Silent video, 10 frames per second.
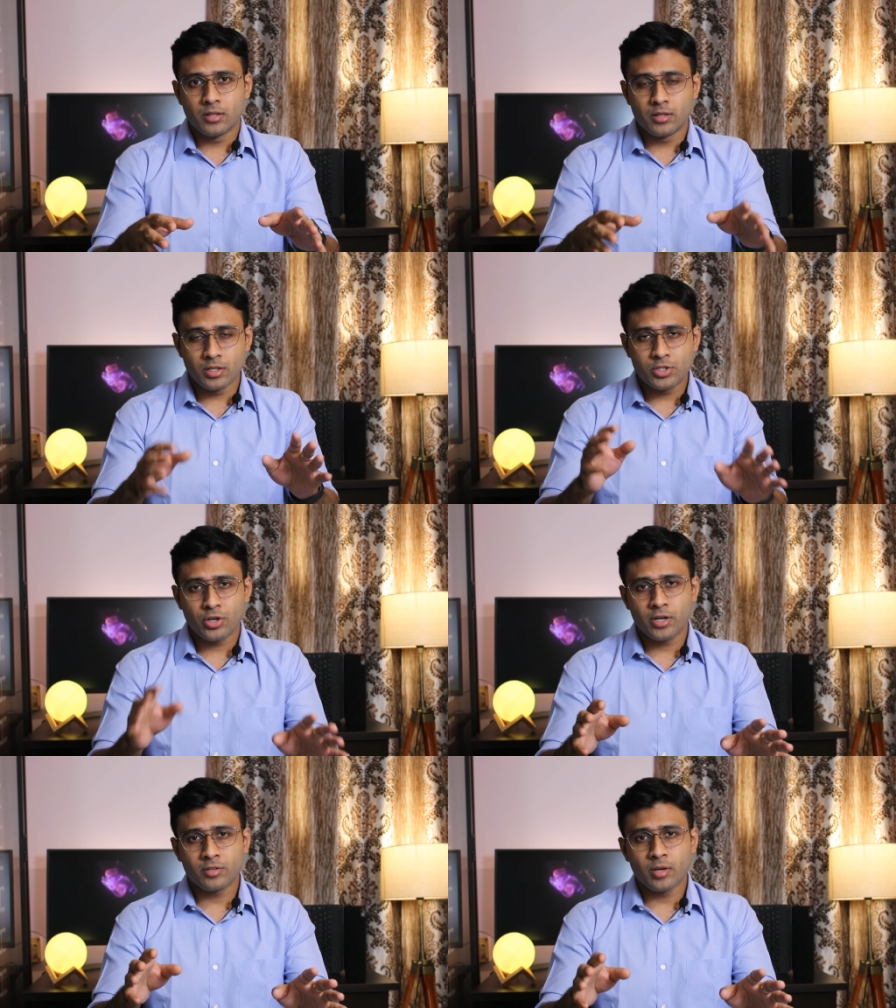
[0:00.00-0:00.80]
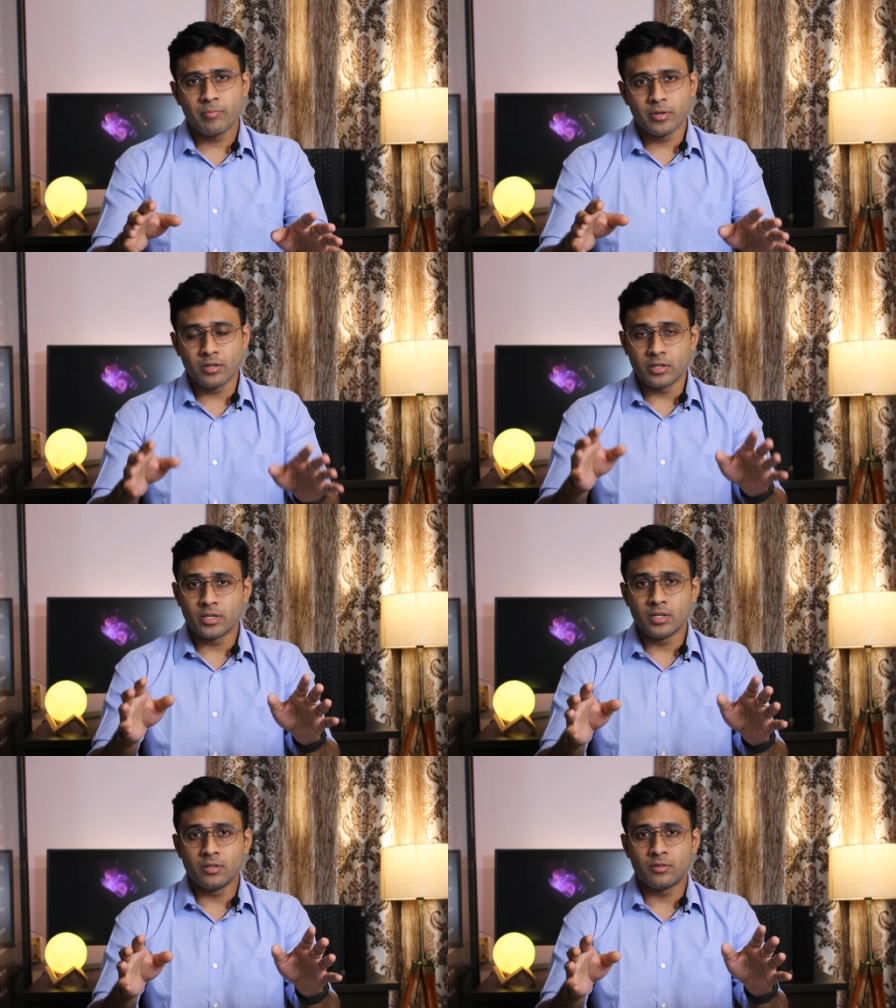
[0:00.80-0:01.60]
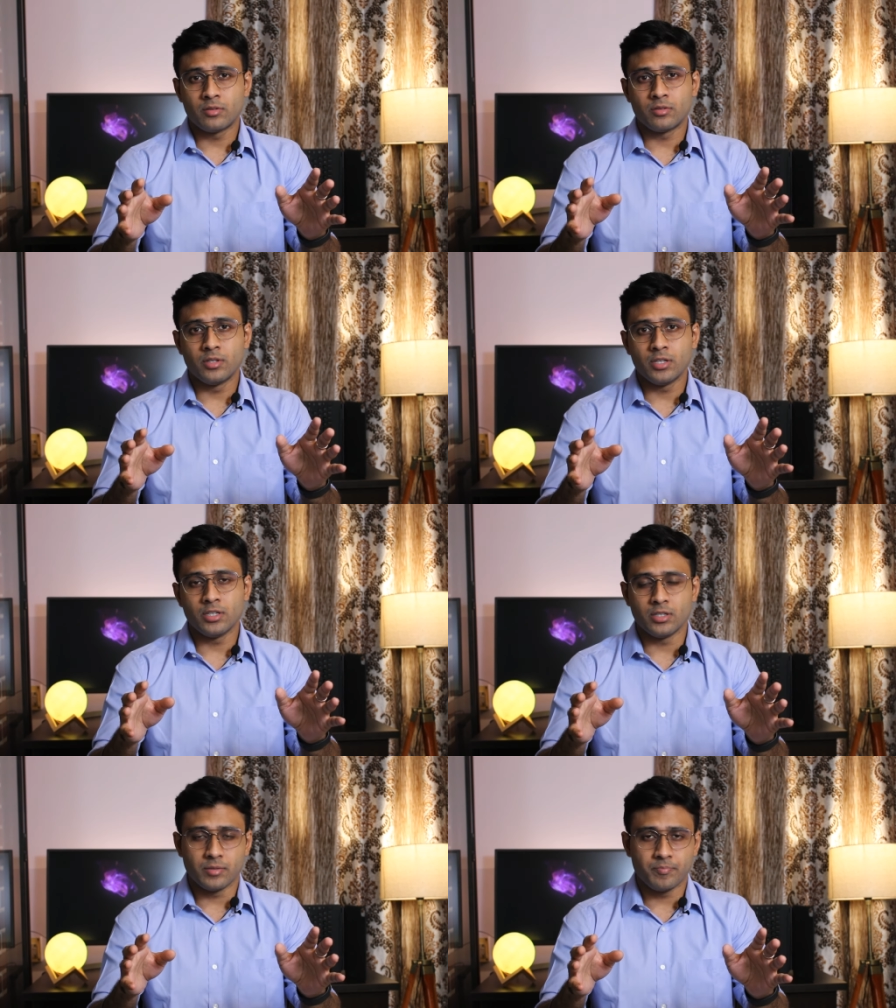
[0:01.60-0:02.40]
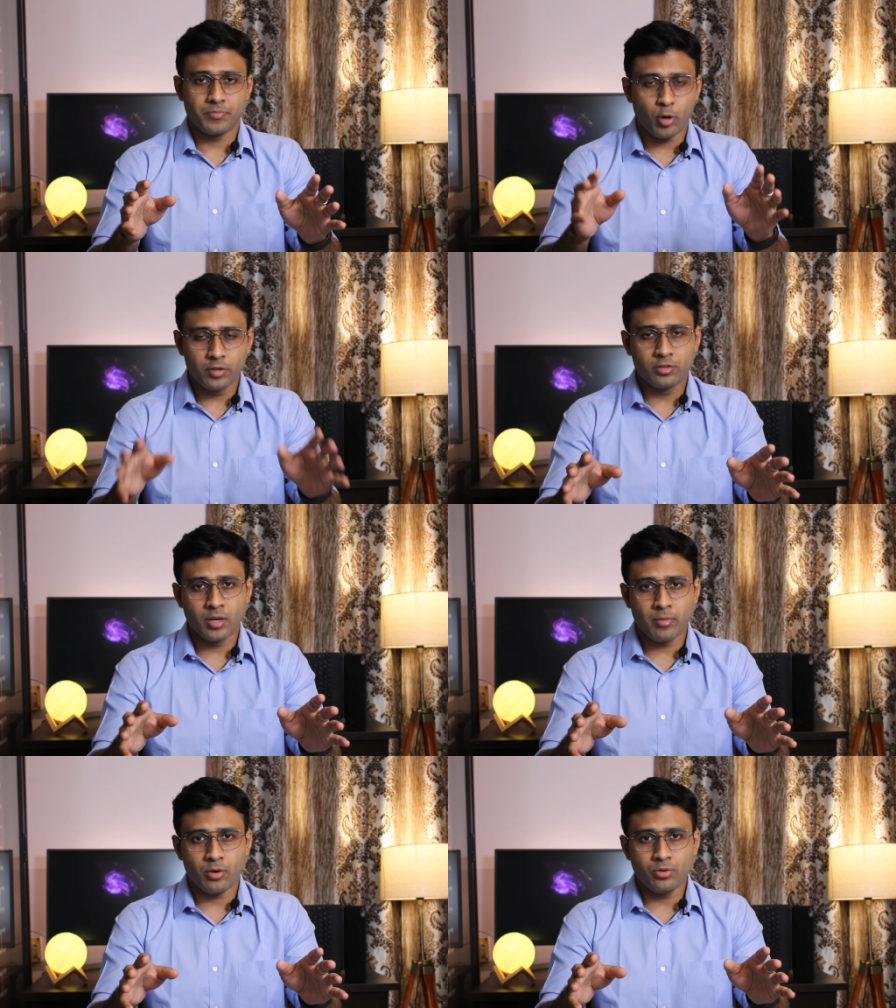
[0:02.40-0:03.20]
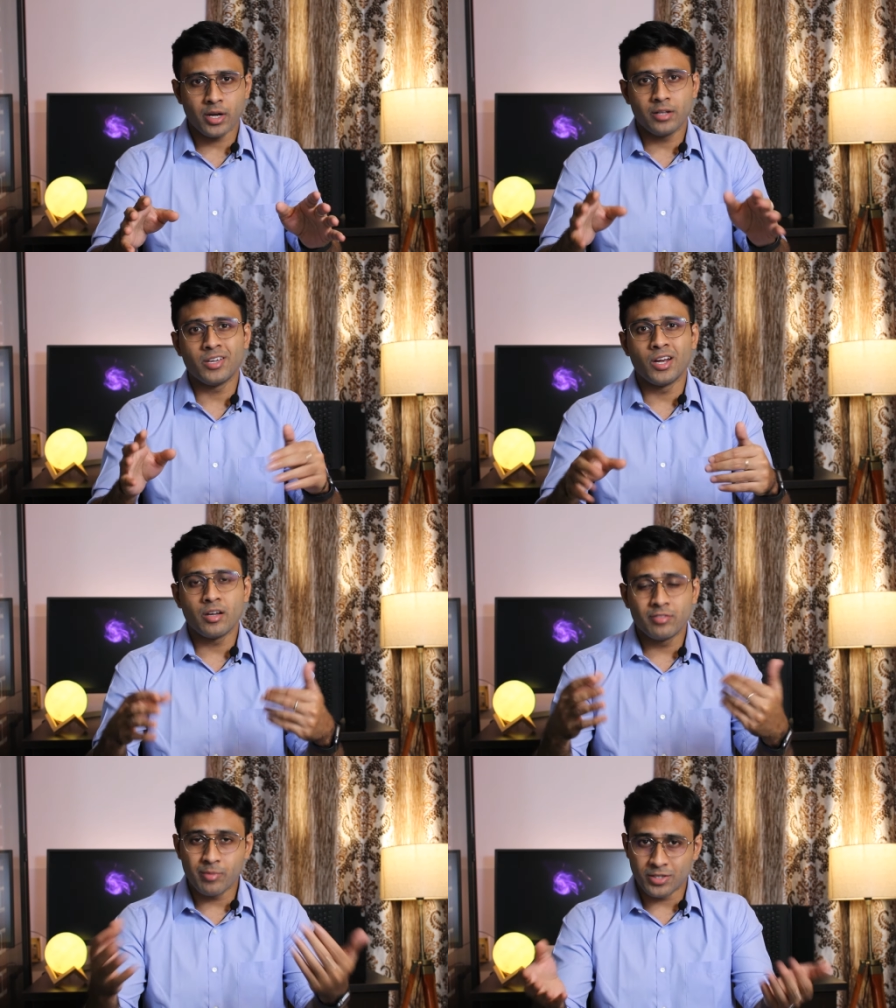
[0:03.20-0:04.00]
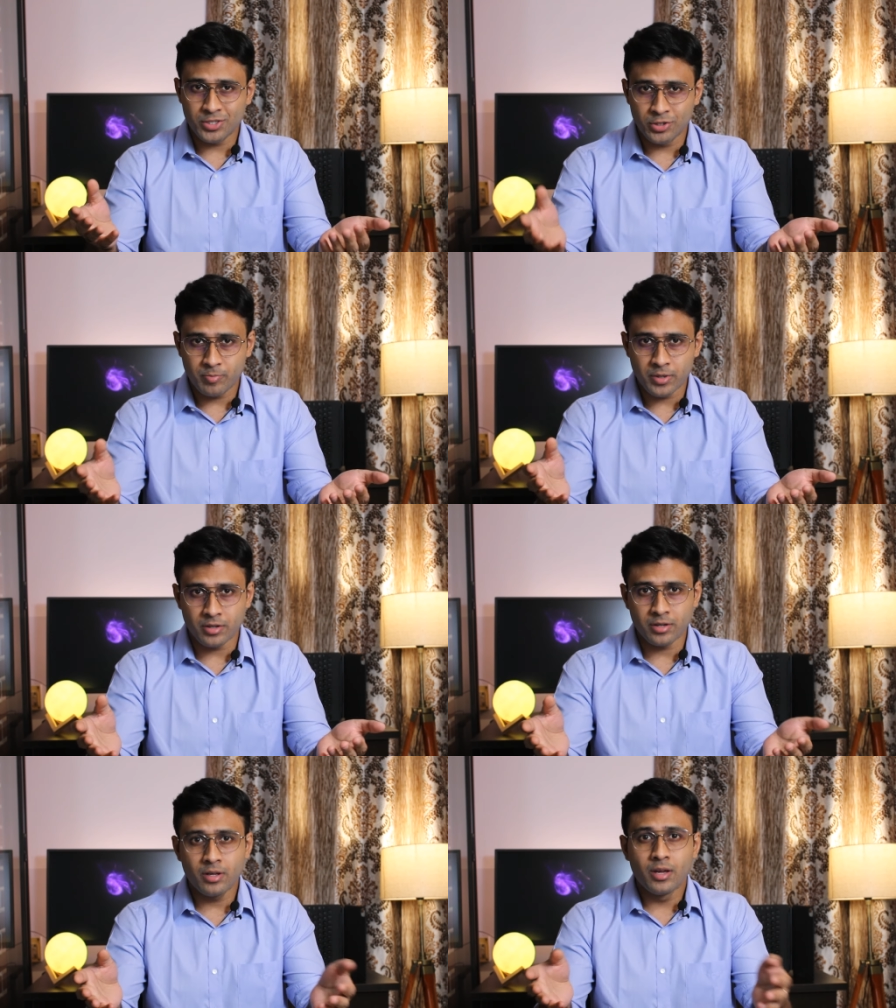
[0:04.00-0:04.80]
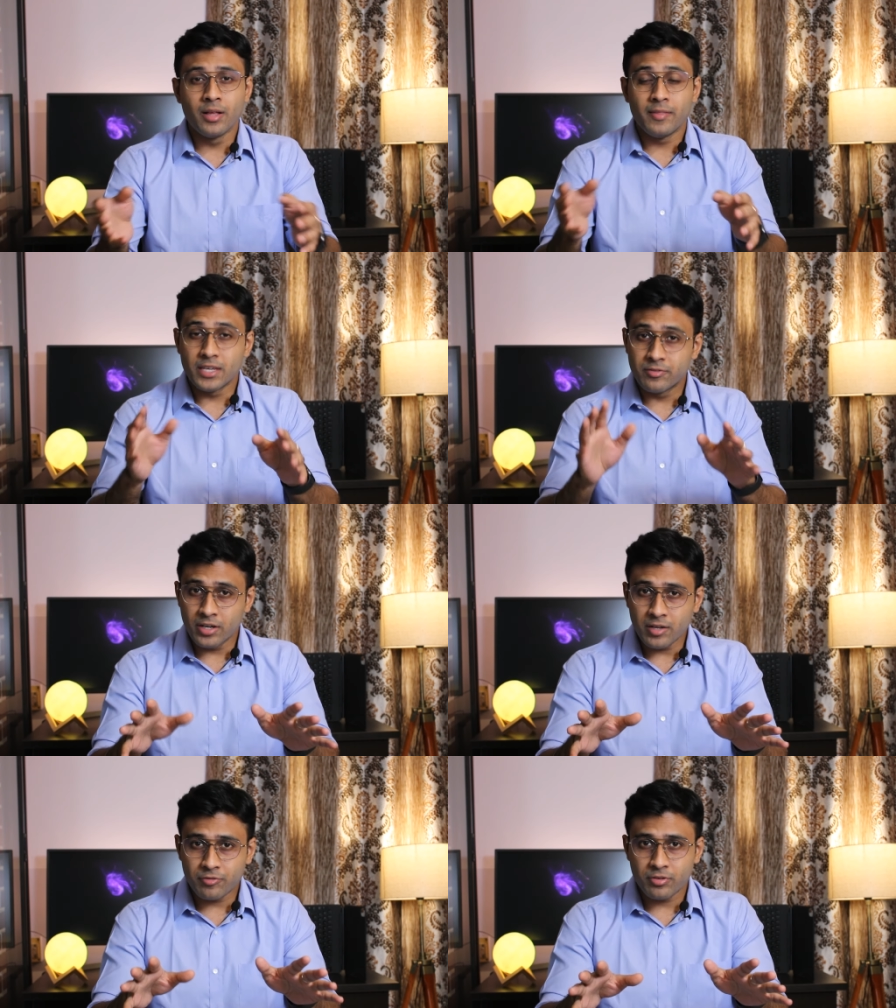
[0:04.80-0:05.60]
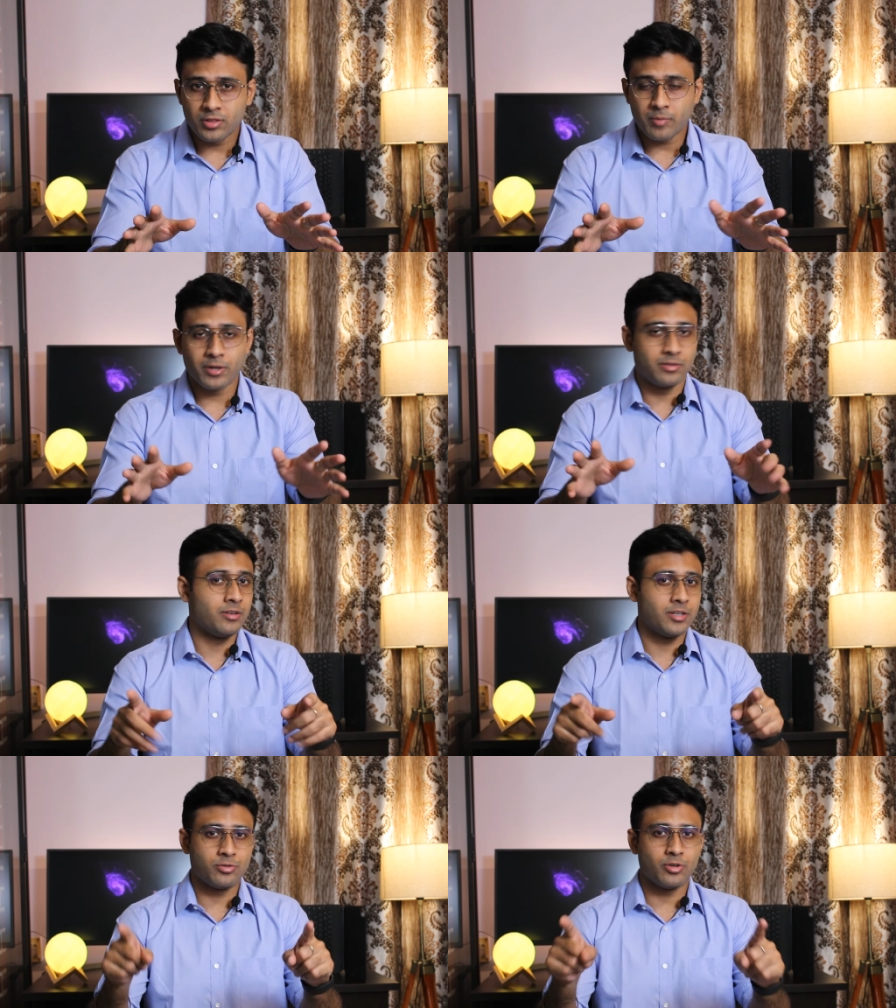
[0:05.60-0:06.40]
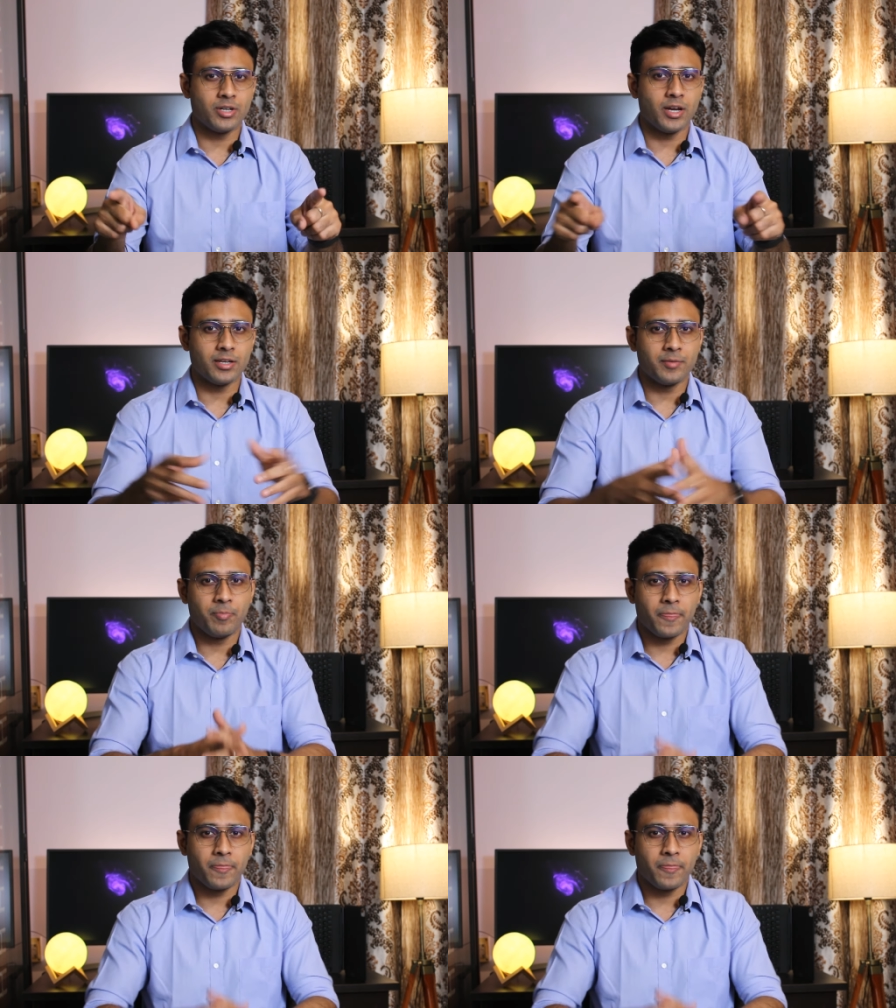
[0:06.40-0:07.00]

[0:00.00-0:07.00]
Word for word: the insurance company returns the policy amount at the end of the maturity period, even if the person does not die.